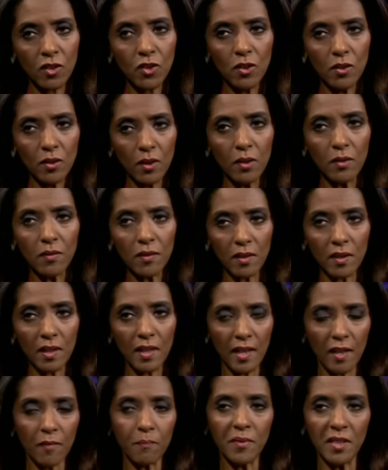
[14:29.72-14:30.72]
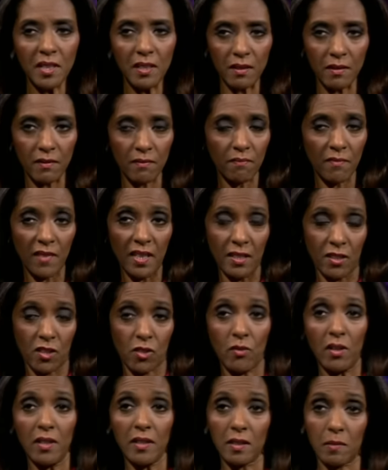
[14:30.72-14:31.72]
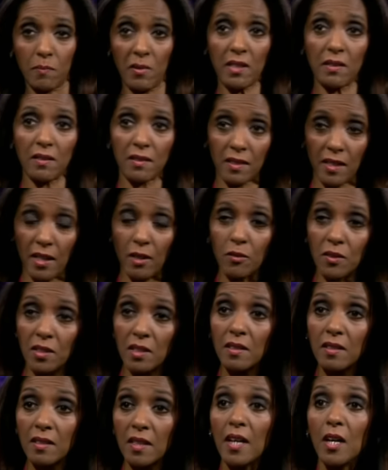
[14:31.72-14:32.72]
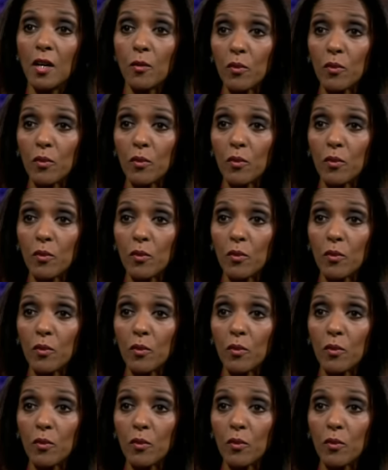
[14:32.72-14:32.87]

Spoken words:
as you know, that there have been airstrikes by the Saudis,